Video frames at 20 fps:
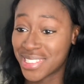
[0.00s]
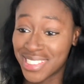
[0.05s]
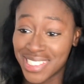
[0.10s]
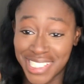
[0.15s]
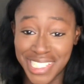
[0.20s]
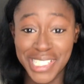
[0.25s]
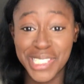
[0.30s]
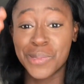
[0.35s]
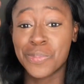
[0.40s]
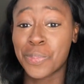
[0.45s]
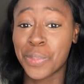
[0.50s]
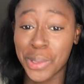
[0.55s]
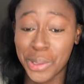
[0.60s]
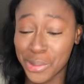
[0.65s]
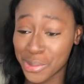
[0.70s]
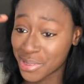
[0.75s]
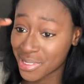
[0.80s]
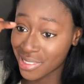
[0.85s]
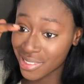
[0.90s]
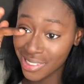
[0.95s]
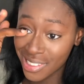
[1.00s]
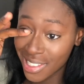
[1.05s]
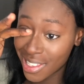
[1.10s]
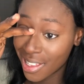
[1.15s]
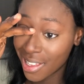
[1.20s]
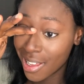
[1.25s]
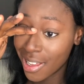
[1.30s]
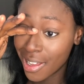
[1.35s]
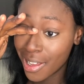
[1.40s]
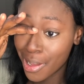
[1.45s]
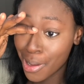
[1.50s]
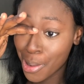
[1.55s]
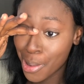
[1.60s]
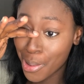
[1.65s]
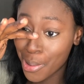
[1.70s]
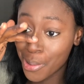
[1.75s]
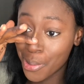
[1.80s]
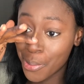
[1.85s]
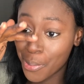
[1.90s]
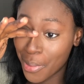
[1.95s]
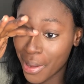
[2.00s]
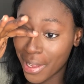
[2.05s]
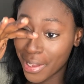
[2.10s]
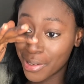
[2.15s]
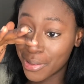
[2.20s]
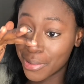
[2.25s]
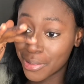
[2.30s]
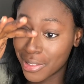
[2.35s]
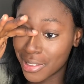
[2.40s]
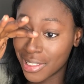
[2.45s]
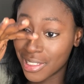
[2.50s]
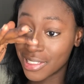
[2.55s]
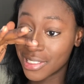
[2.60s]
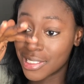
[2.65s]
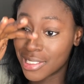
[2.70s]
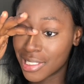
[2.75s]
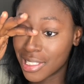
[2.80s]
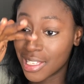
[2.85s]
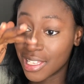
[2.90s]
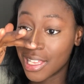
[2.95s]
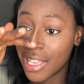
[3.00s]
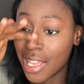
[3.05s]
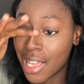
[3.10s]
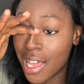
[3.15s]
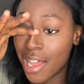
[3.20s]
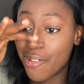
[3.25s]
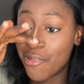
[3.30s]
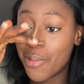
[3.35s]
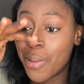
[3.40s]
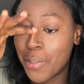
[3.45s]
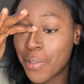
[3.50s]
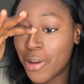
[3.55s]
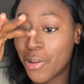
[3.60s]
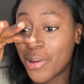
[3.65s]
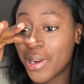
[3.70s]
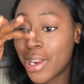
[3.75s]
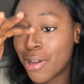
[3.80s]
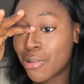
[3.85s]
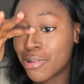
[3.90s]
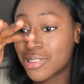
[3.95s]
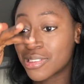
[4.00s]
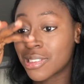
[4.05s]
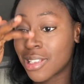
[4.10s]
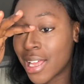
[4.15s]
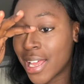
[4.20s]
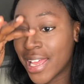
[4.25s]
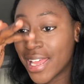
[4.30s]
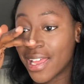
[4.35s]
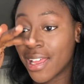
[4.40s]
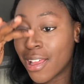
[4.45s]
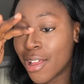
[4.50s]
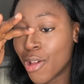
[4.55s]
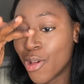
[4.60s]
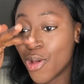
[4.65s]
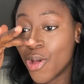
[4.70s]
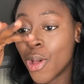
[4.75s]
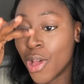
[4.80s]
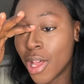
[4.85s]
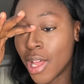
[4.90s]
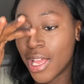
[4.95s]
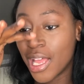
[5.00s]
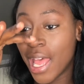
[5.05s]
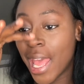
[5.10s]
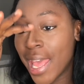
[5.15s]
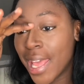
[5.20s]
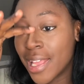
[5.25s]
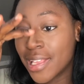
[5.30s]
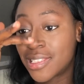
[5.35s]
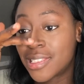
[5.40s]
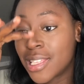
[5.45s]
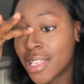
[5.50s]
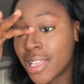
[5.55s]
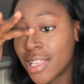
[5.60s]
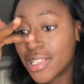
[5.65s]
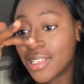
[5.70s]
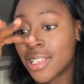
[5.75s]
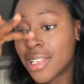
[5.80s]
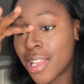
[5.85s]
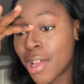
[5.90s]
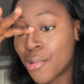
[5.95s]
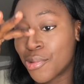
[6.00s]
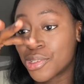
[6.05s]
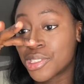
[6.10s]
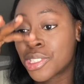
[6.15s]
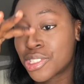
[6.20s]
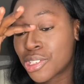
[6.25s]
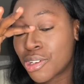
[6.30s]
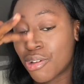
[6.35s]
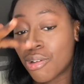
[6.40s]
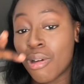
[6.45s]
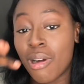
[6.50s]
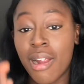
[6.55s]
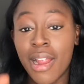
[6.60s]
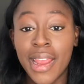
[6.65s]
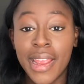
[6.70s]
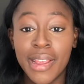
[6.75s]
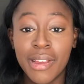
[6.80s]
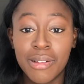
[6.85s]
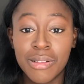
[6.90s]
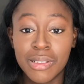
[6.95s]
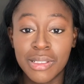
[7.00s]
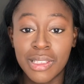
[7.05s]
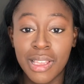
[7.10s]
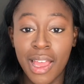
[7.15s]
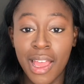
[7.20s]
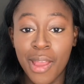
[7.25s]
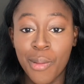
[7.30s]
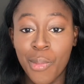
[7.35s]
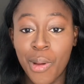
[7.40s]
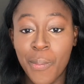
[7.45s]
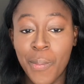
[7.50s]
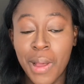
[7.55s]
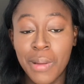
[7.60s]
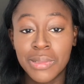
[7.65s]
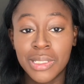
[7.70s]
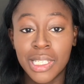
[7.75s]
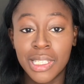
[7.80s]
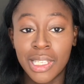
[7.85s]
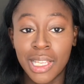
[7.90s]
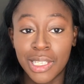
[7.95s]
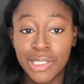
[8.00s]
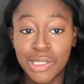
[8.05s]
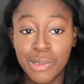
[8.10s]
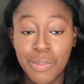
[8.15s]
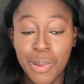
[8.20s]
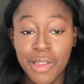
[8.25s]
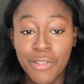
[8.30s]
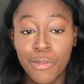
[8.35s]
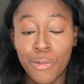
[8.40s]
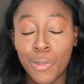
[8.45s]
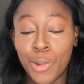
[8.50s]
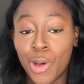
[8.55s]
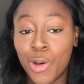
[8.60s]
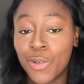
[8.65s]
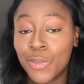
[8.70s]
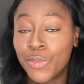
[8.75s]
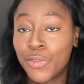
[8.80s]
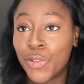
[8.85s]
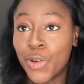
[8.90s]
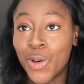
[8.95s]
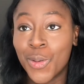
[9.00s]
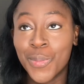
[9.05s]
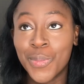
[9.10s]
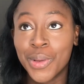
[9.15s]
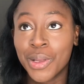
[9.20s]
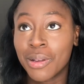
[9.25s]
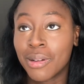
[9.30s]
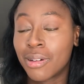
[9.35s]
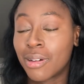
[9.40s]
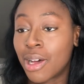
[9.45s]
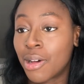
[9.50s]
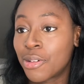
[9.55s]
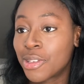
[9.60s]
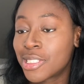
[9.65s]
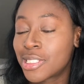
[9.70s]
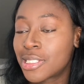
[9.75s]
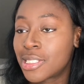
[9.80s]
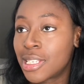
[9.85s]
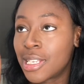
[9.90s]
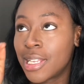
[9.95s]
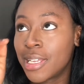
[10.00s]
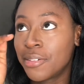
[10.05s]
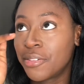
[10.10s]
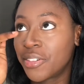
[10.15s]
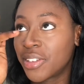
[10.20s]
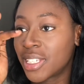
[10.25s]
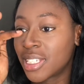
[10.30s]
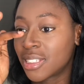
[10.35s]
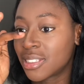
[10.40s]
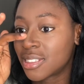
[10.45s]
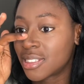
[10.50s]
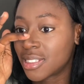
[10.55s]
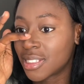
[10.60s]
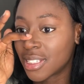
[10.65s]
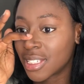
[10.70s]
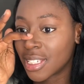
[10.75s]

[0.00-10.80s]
Just bills. Oh my goodness. I remember when I was like 18 and I was crying because like my mom said I had to pay for my own phone bill. I was livid.